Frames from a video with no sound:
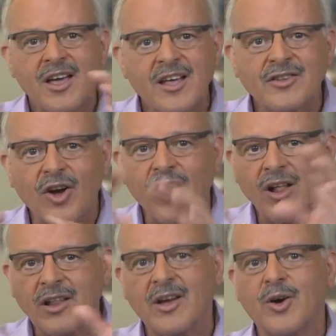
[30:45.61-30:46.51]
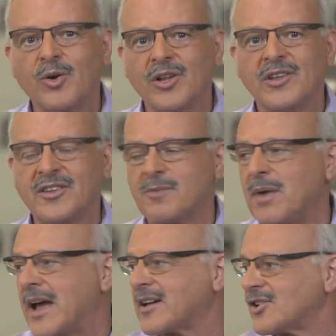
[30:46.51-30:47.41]
It's all a holistic
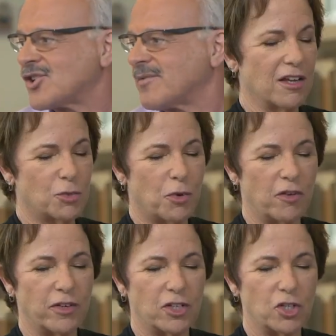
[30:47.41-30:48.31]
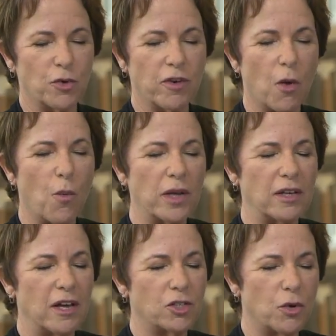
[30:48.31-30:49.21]
package. it's perfect. So we've got
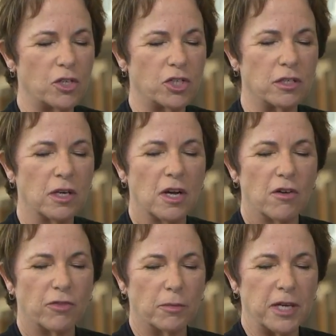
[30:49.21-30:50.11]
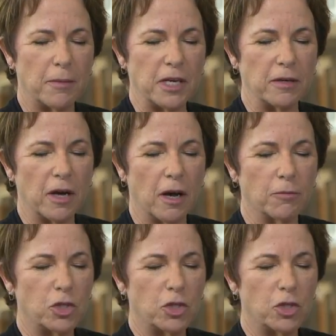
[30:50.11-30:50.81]
one last question from Debbie.